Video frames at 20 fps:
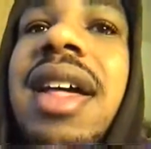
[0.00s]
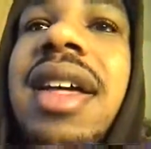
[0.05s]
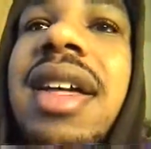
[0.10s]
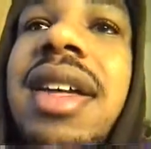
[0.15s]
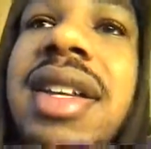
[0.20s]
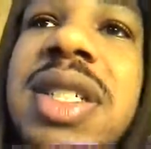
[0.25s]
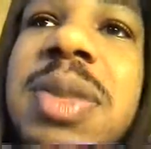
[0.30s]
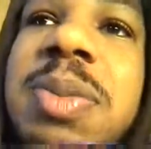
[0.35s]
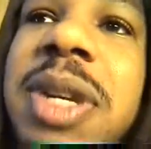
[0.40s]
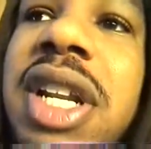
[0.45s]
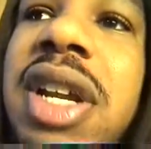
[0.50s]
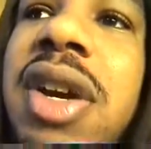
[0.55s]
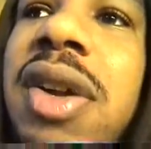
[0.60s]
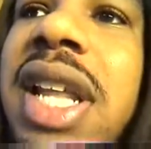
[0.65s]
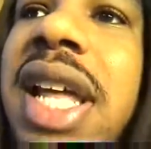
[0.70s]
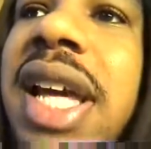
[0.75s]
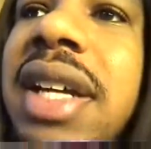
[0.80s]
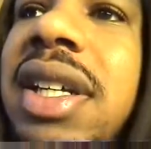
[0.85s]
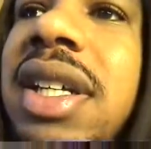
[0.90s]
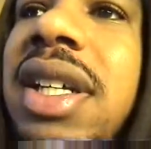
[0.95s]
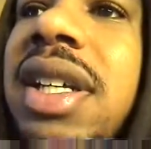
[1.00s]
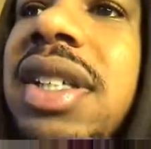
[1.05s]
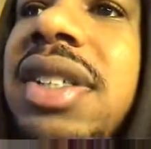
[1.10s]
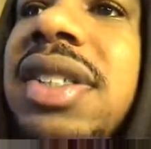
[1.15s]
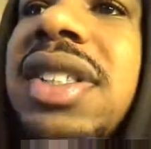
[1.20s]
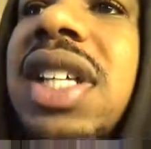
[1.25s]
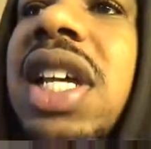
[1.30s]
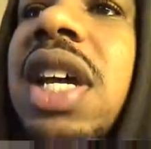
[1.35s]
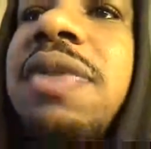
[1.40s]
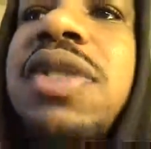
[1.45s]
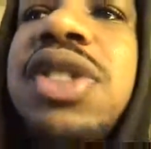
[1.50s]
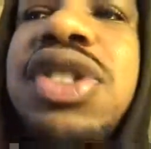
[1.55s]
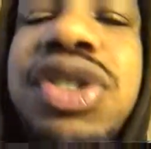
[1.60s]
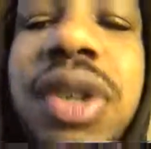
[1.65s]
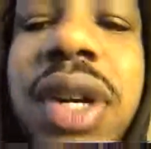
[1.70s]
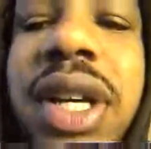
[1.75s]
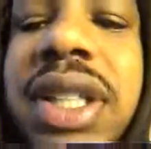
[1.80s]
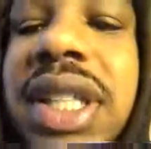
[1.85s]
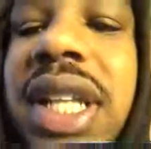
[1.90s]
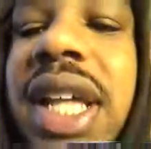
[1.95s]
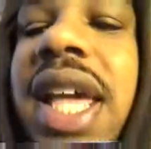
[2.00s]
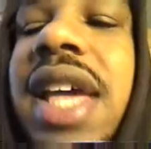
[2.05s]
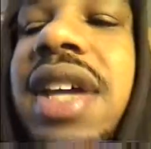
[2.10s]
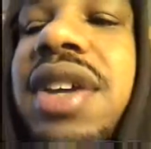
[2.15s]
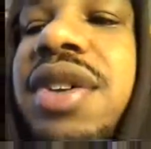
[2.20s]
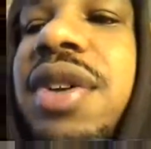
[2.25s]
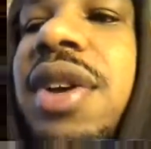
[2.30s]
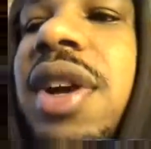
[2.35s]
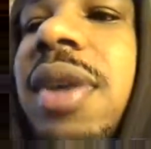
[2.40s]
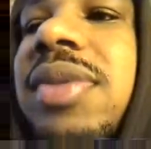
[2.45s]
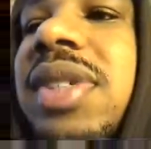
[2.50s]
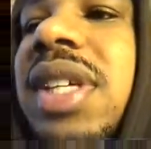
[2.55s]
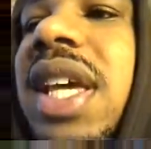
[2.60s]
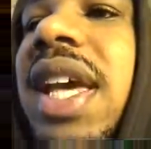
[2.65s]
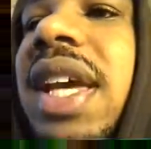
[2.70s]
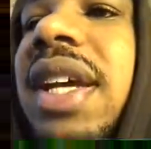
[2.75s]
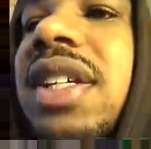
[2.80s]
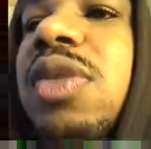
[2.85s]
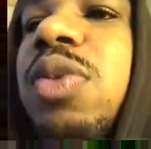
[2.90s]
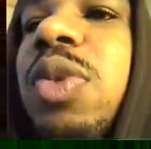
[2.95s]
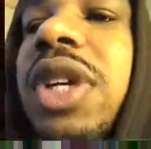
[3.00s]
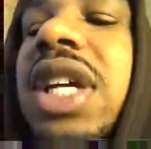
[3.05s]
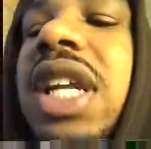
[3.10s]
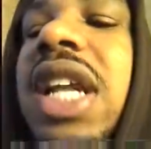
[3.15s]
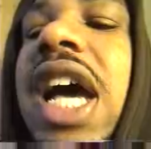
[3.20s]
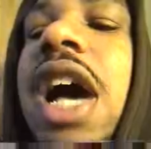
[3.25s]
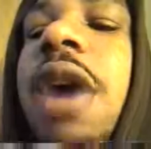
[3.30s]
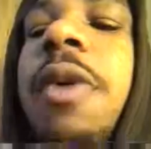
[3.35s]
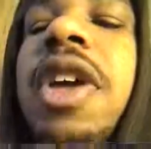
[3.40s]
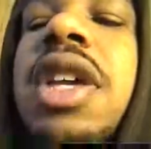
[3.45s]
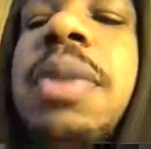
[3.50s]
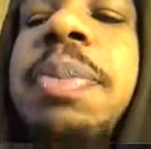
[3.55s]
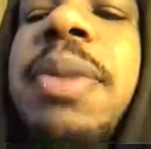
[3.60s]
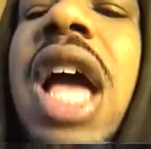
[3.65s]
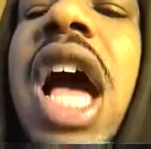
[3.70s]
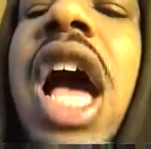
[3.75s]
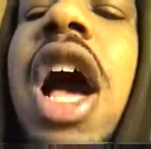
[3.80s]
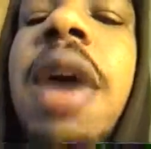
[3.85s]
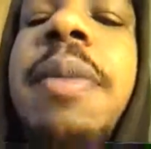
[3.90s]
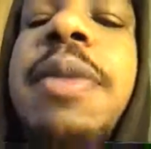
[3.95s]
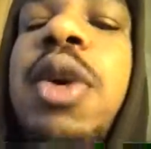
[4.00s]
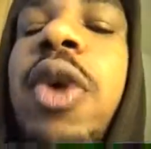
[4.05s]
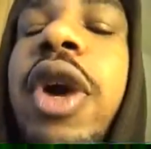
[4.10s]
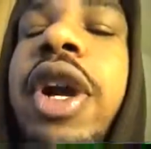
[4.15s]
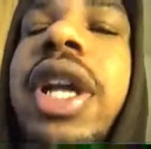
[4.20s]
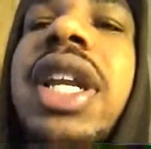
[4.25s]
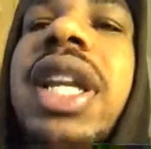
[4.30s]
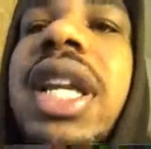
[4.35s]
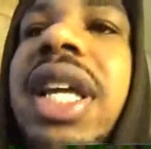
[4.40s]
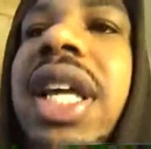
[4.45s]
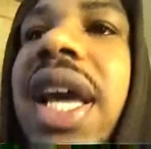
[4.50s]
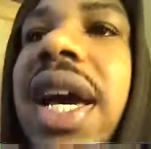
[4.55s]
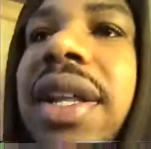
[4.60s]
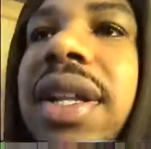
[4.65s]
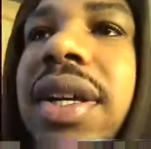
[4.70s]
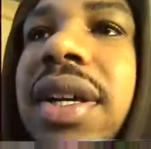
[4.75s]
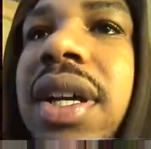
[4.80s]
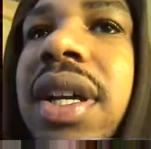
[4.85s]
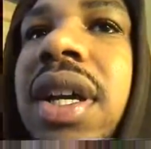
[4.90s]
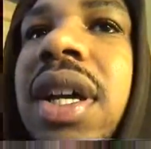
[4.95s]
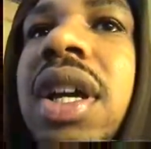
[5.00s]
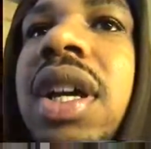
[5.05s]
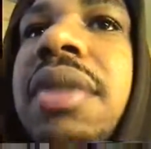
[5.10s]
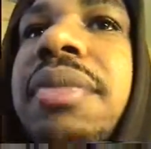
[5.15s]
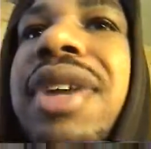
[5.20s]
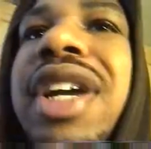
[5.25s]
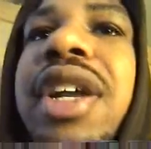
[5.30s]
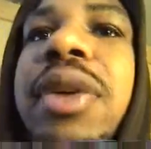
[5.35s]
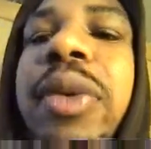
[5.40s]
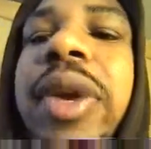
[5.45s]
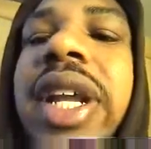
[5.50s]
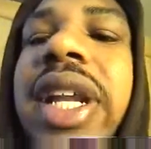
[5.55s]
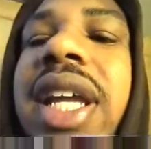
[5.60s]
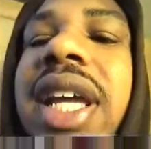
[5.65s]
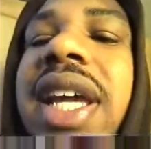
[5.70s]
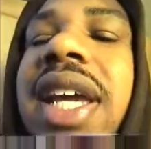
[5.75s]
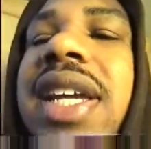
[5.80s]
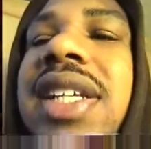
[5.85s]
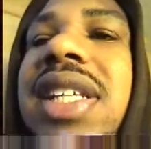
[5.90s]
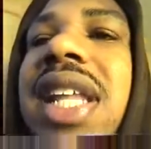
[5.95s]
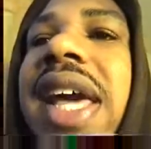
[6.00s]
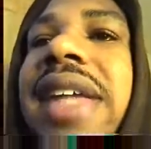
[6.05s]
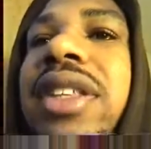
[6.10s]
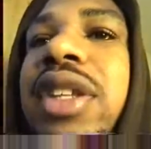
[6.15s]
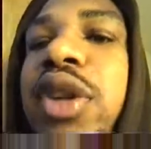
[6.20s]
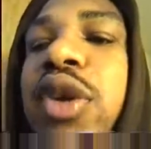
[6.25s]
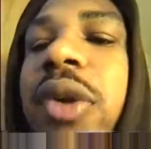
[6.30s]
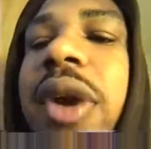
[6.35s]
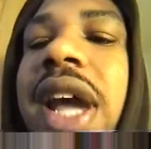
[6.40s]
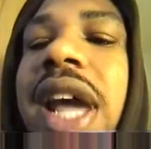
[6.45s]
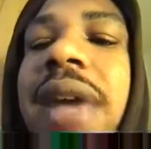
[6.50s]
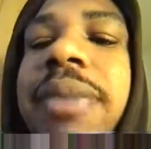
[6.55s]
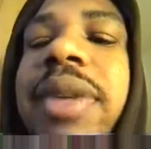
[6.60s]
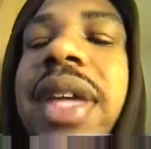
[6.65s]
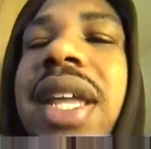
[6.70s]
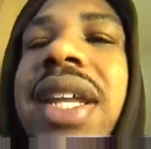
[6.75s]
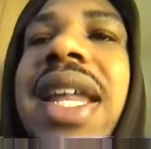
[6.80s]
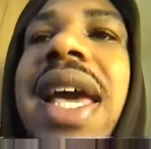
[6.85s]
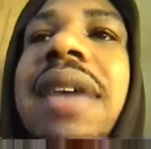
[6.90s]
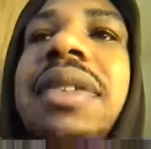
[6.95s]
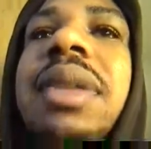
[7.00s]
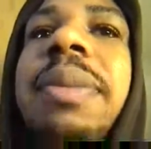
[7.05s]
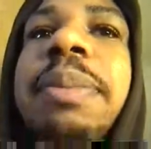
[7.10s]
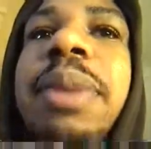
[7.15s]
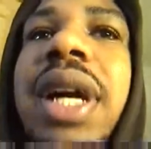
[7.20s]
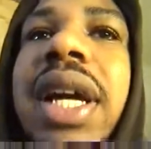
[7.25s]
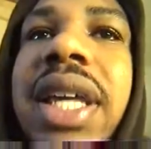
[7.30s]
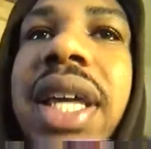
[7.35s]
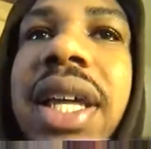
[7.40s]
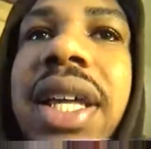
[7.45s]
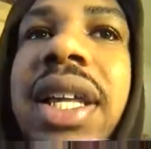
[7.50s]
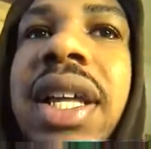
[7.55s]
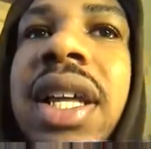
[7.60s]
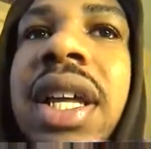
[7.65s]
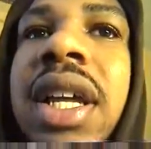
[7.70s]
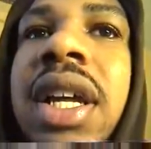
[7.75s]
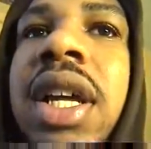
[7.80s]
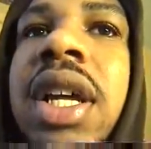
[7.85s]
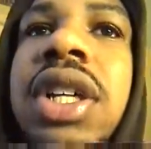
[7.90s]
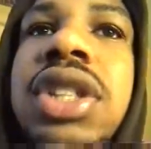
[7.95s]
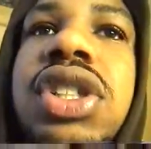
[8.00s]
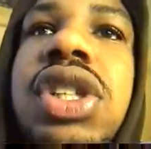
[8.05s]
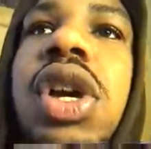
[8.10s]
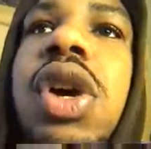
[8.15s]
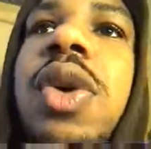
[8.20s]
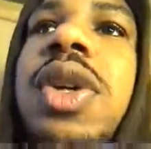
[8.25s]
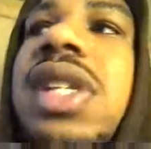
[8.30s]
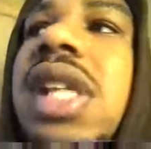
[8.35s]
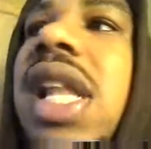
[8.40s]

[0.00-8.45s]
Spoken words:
it's been on like a self-destruct thing, you know what I'm saying? Because we could always all be working together, but it really is like the crab getting out the bucket. So it's